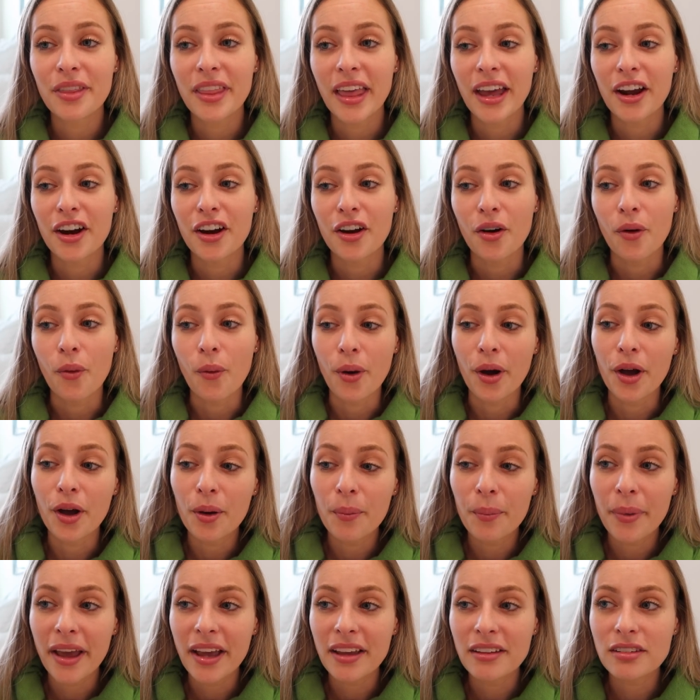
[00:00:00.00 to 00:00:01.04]
They're
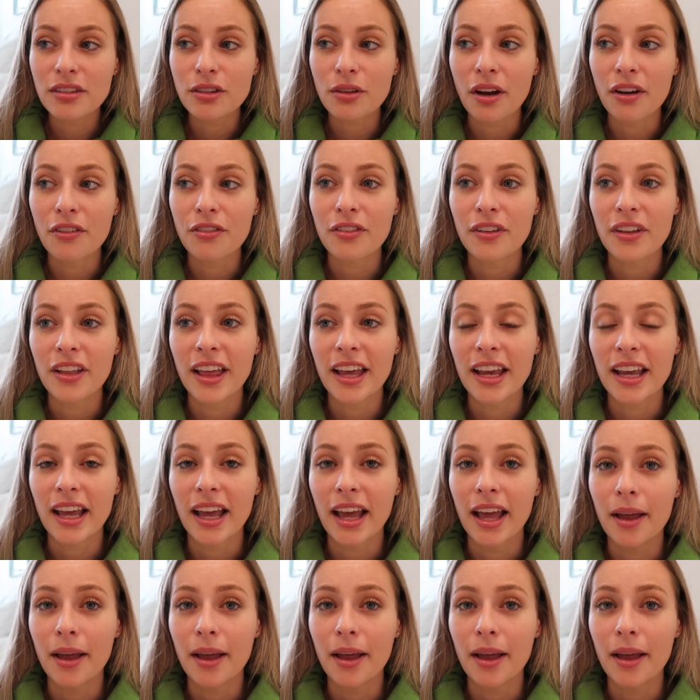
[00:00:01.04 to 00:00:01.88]
oil-based, so I feel like